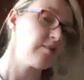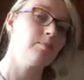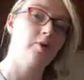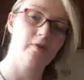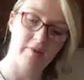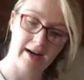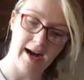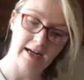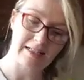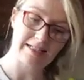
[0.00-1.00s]
but
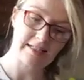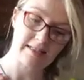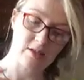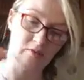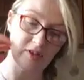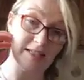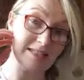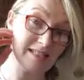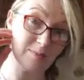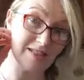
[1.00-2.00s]
regardless, some of it
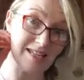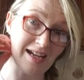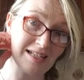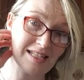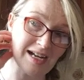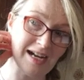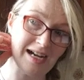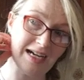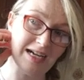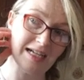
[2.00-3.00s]
needs to be said,
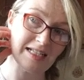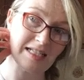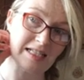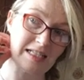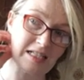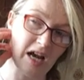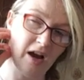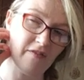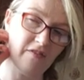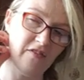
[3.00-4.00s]
and
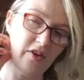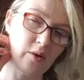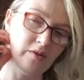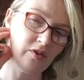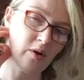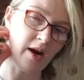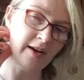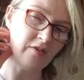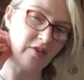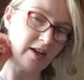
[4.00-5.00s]
a few of you
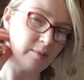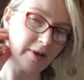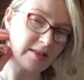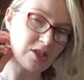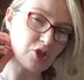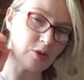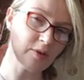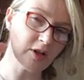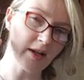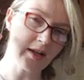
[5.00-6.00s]
kind of feel a bit
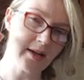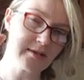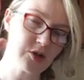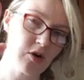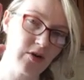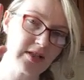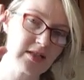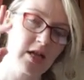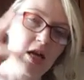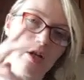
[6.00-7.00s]
stubborn like an old Taurus.